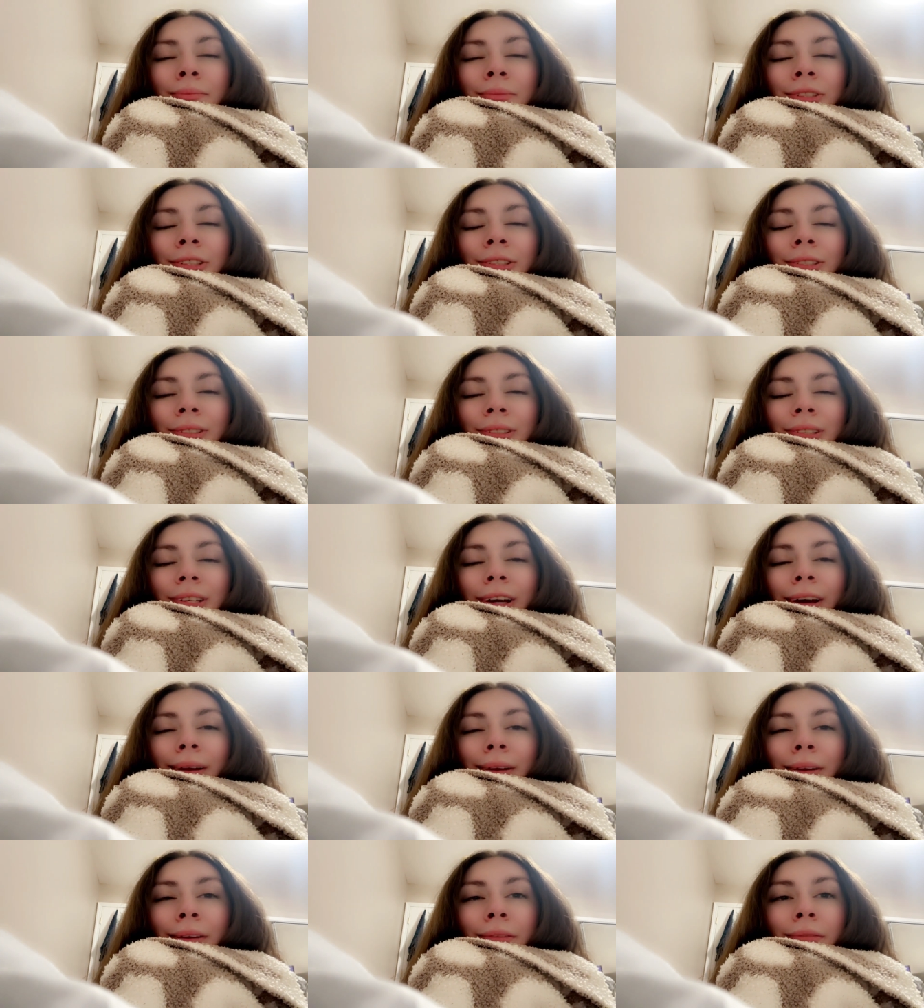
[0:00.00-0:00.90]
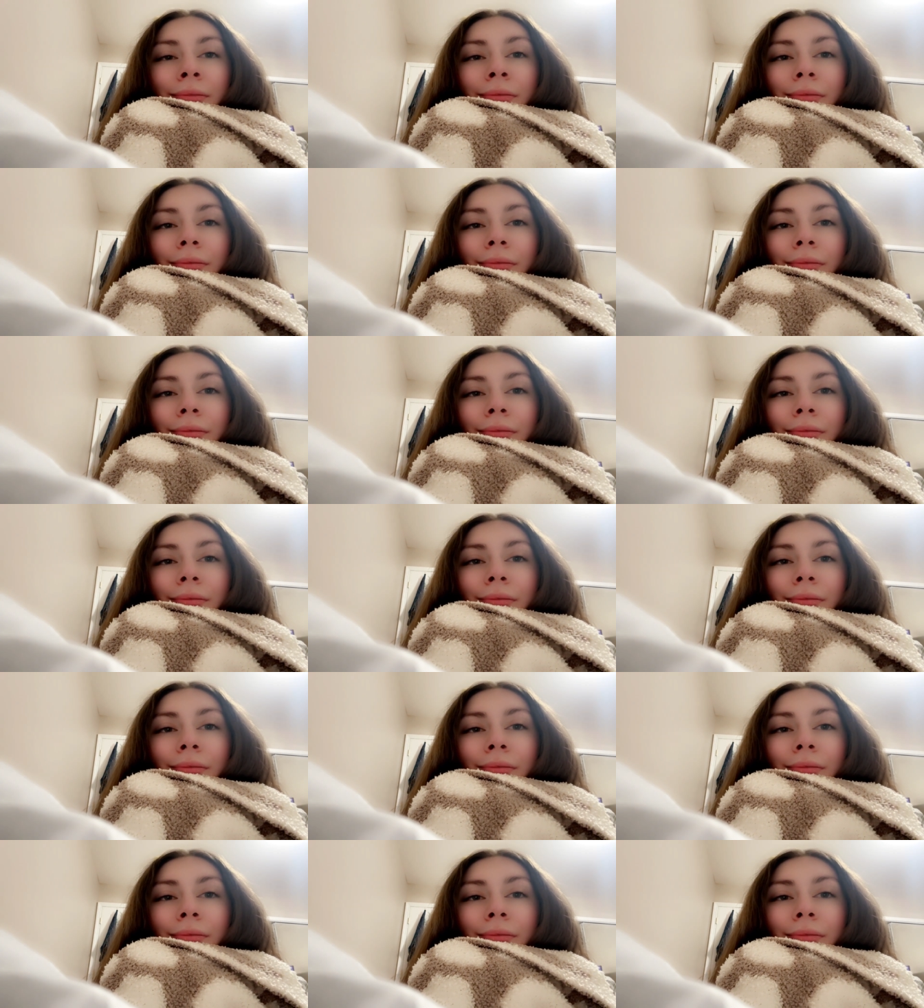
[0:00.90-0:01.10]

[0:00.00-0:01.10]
just kind of